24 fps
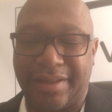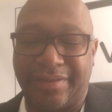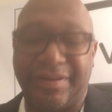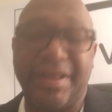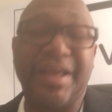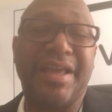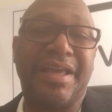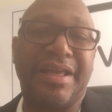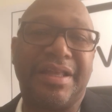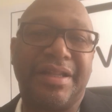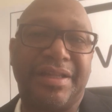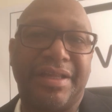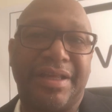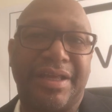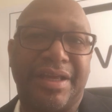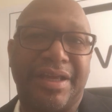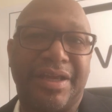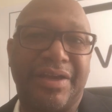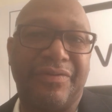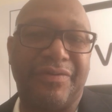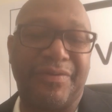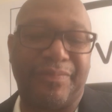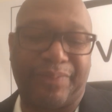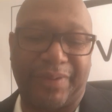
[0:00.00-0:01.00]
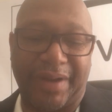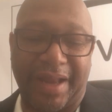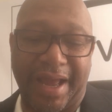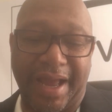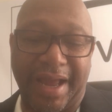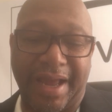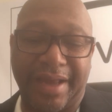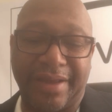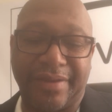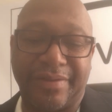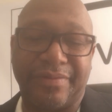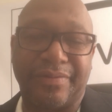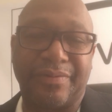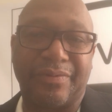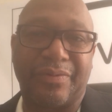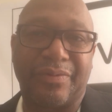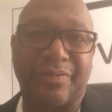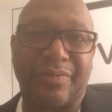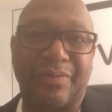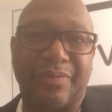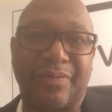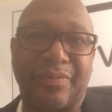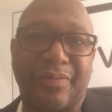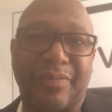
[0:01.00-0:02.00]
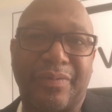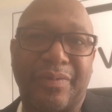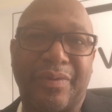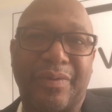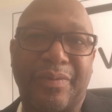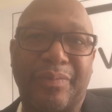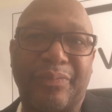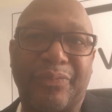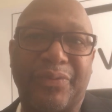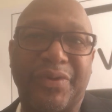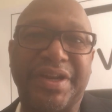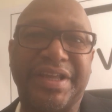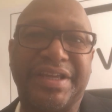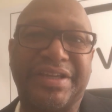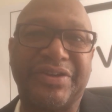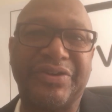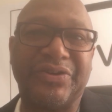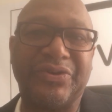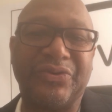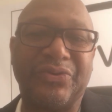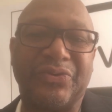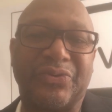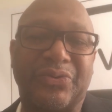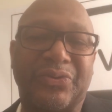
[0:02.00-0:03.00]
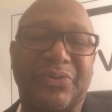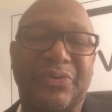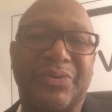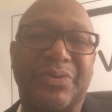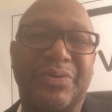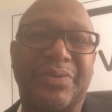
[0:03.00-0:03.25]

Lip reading: Then he replied, pretty cool.